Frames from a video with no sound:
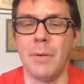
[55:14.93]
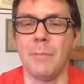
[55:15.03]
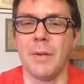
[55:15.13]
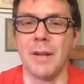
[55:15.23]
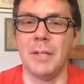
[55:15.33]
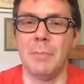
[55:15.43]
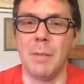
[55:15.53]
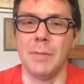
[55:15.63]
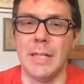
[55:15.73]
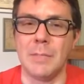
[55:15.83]
Production
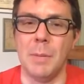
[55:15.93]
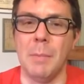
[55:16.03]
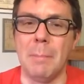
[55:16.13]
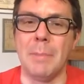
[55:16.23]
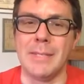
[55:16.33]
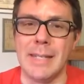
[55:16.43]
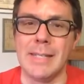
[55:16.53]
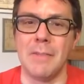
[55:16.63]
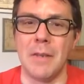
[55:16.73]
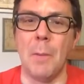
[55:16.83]
people need to be made busy
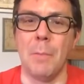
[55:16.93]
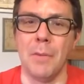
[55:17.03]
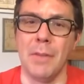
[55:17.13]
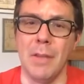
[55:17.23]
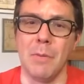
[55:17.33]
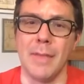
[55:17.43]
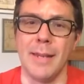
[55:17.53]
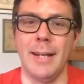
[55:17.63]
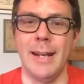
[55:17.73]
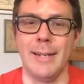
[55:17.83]
so they don't bother you with their
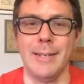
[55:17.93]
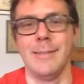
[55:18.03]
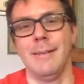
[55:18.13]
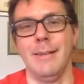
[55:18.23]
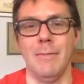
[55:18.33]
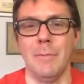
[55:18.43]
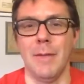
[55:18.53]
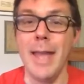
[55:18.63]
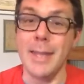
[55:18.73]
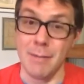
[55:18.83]
changes, and you give them,
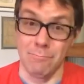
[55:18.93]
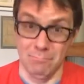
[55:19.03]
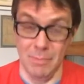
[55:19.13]
hey,